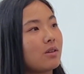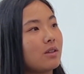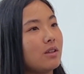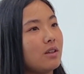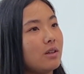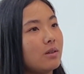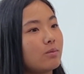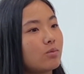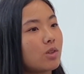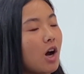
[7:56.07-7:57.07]
the
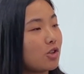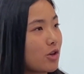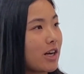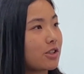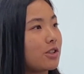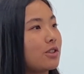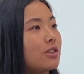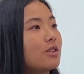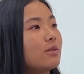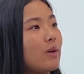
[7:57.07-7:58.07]

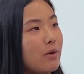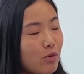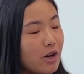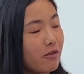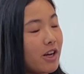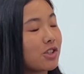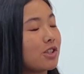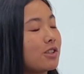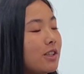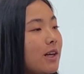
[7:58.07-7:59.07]
contractor and
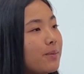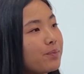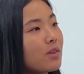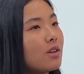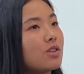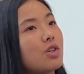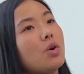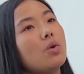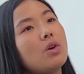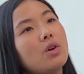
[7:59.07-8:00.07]
renovation. Mm. Yeah. Mm. So